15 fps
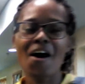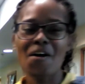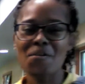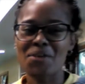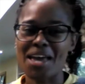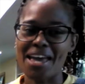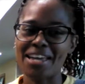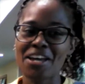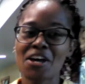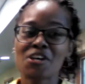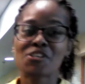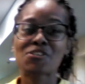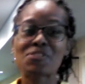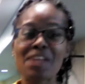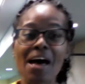Okay,
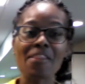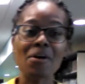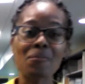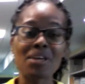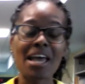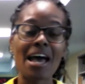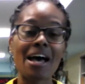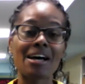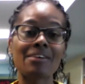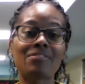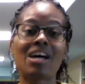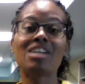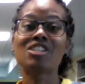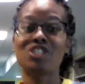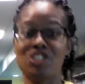so now that we
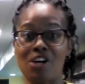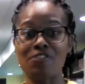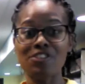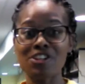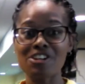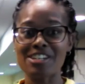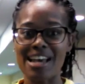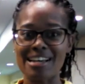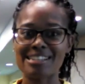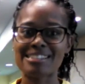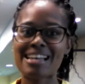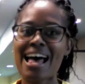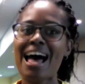have shuffled our deck,